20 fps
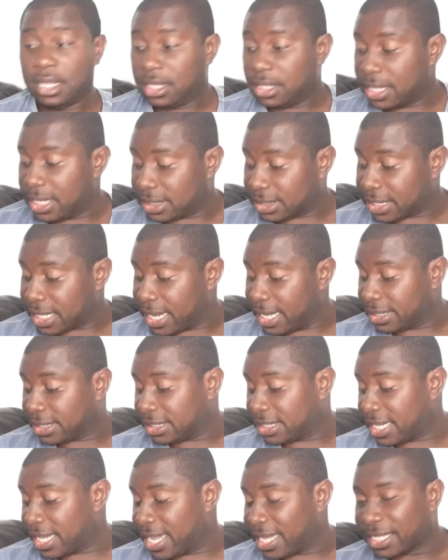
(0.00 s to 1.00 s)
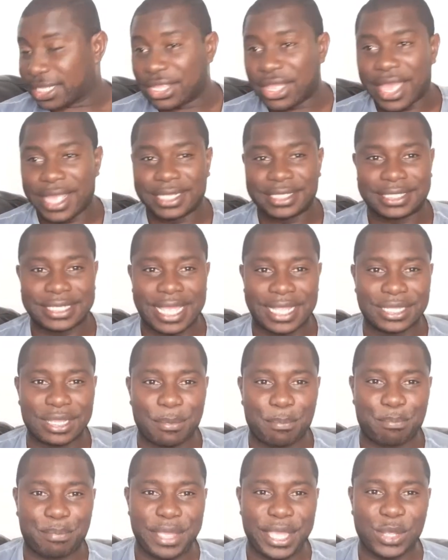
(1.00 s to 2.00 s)
let's get into the headlines. And
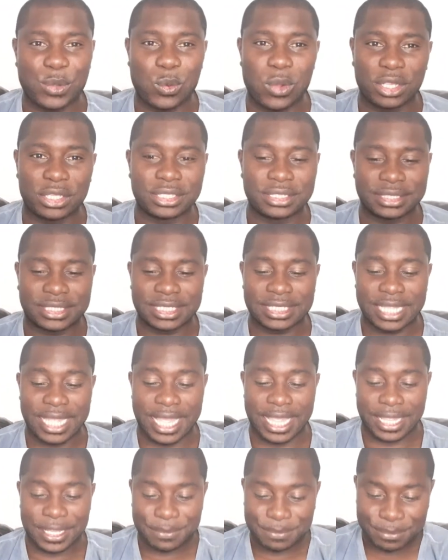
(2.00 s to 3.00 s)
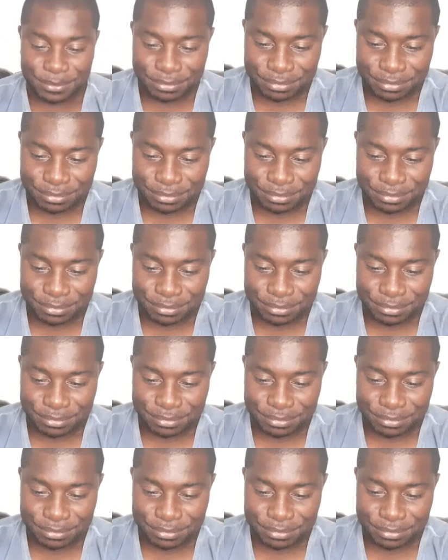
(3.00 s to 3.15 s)
the big one today,